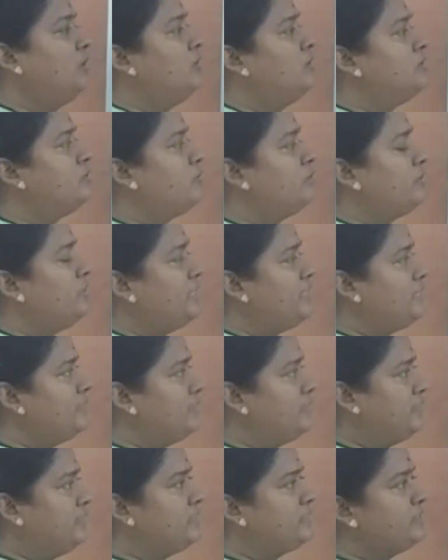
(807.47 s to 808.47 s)
So
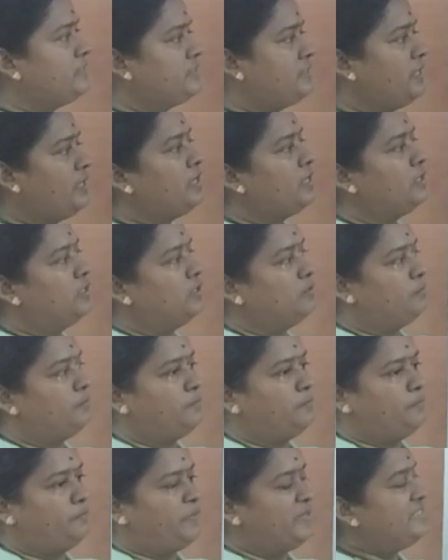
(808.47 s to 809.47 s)
this is
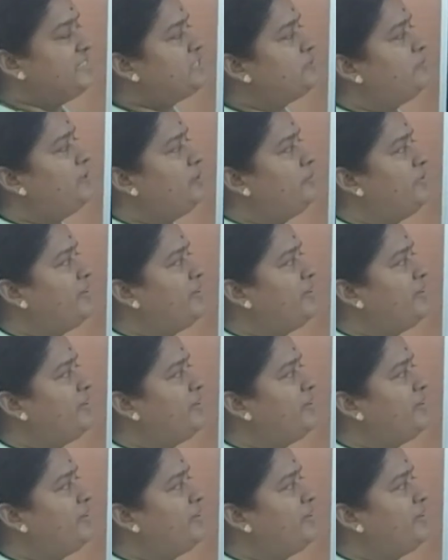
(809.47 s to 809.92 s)
the principle